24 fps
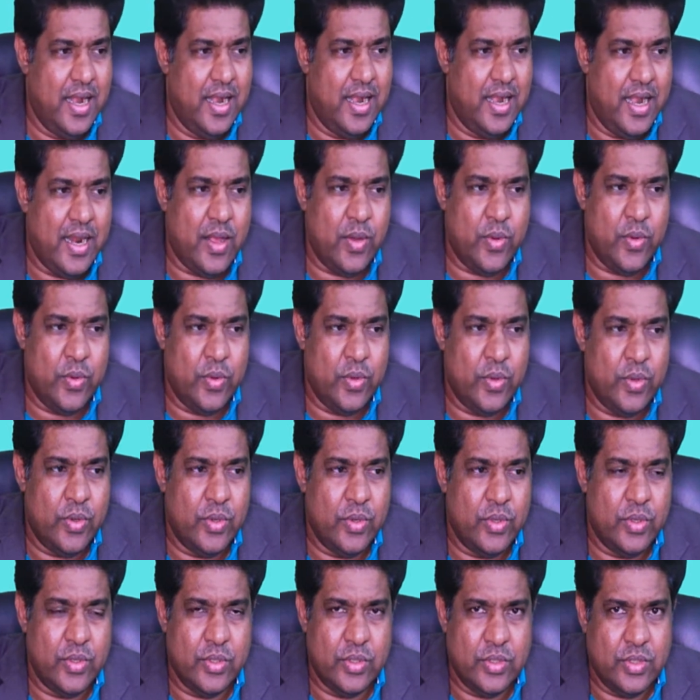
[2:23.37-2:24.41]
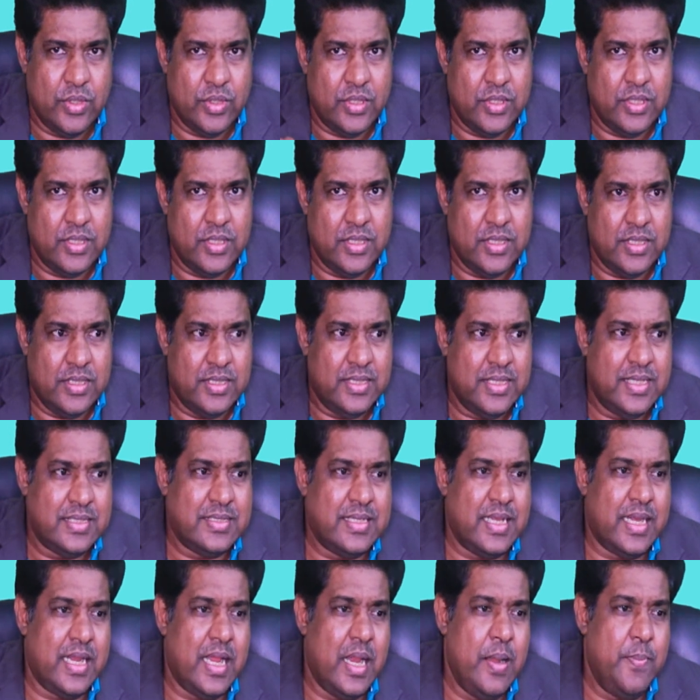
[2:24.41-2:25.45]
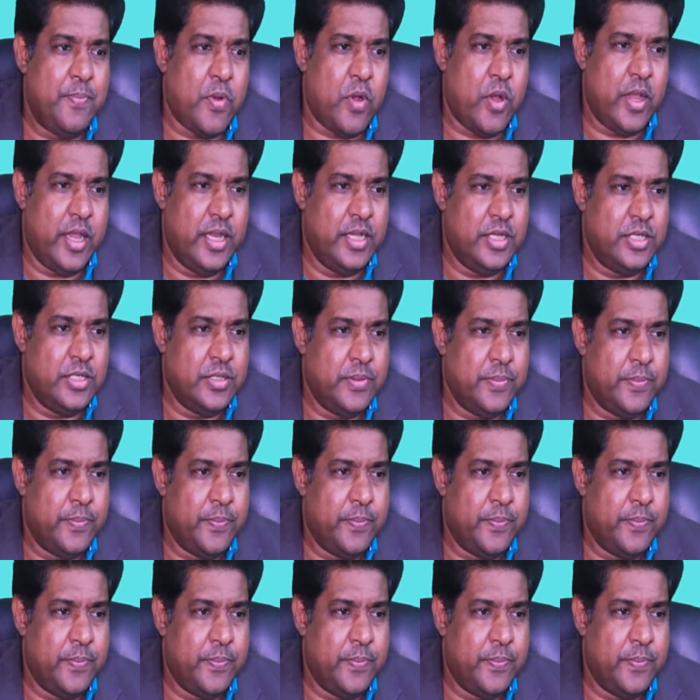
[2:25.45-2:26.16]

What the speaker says: Now, the second point,